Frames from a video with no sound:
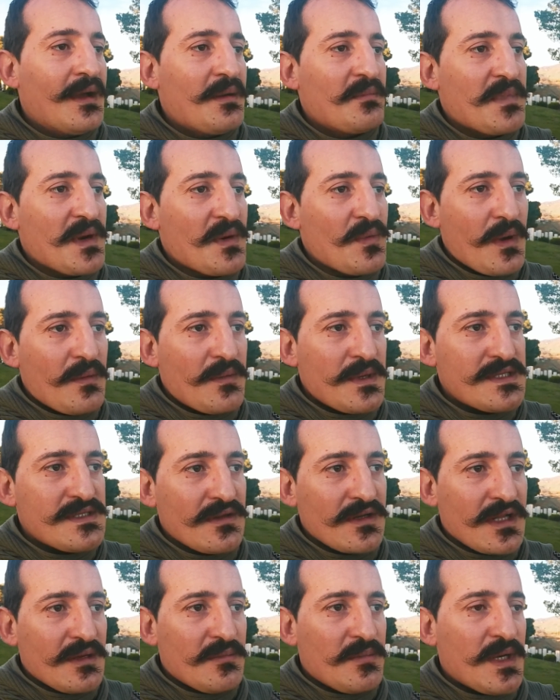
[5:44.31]
But when we
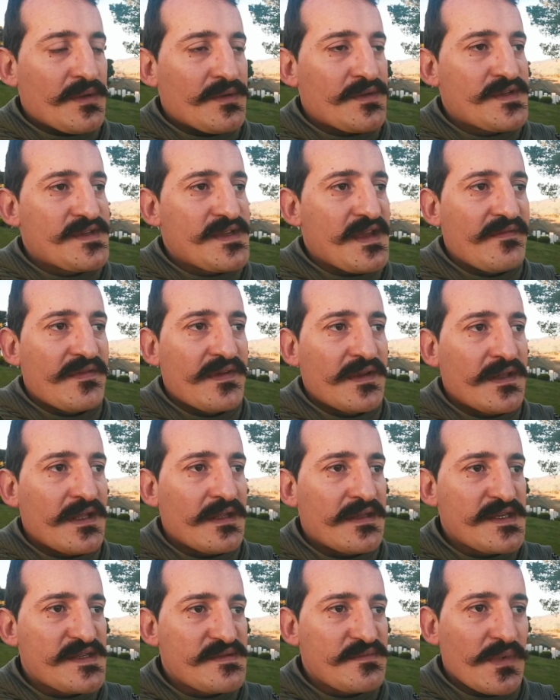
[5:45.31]
talk about something
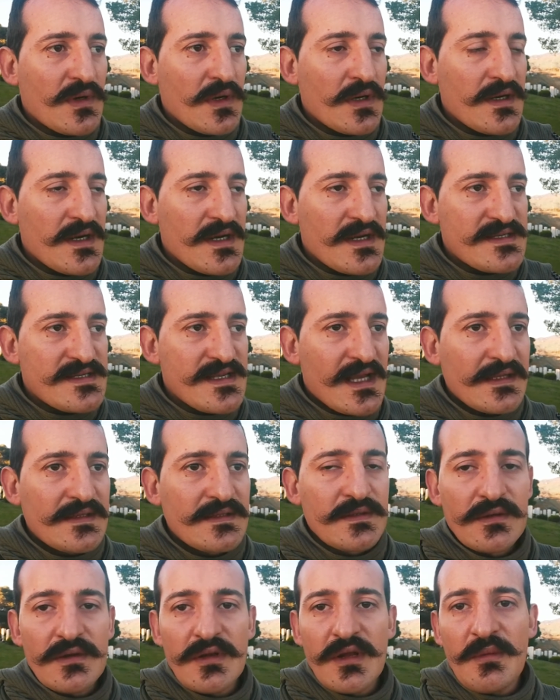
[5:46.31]
that is more
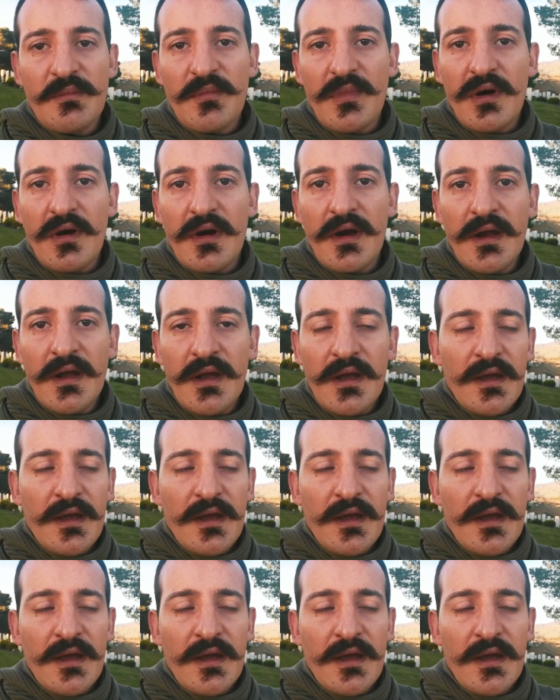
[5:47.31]
subtle and more